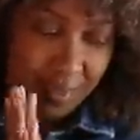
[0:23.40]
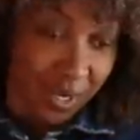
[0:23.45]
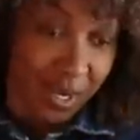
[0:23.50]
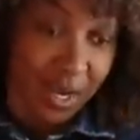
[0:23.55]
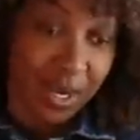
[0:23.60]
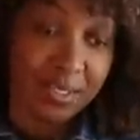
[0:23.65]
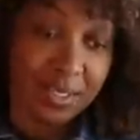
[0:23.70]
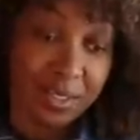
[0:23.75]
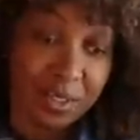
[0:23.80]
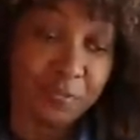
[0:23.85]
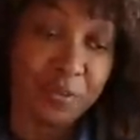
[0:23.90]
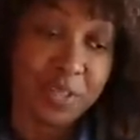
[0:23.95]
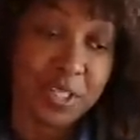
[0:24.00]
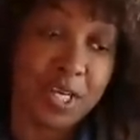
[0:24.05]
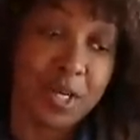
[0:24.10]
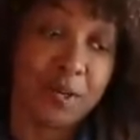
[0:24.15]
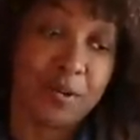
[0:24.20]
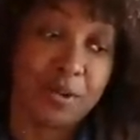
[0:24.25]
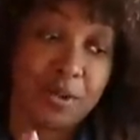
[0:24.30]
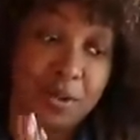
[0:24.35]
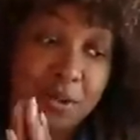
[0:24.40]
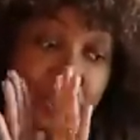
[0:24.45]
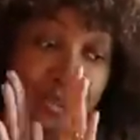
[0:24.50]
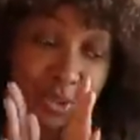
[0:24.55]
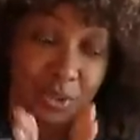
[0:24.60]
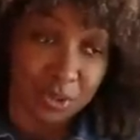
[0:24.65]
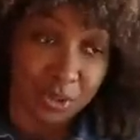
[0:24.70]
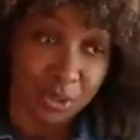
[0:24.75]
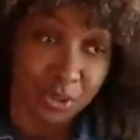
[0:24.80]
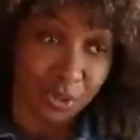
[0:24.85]
Another video on
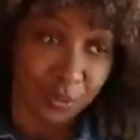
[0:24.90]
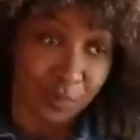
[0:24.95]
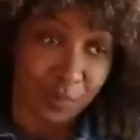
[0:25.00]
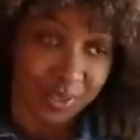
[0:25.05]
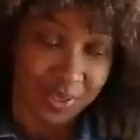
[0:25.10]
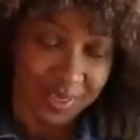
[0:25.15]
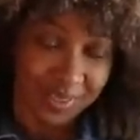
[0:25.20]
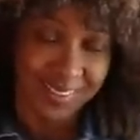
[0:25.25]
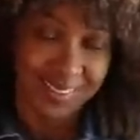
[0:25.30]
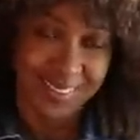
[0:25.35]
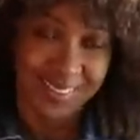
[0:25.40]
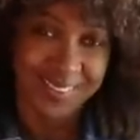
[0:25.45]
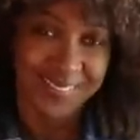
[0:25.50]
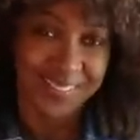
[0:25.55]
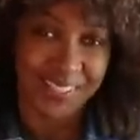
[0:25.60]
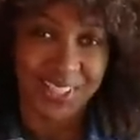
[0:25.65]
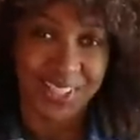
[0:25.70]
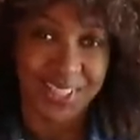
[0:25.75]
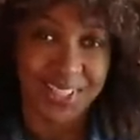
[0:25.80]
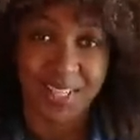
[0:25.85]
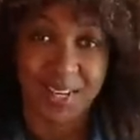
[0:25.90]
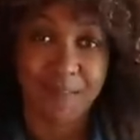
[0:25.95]
YouTube because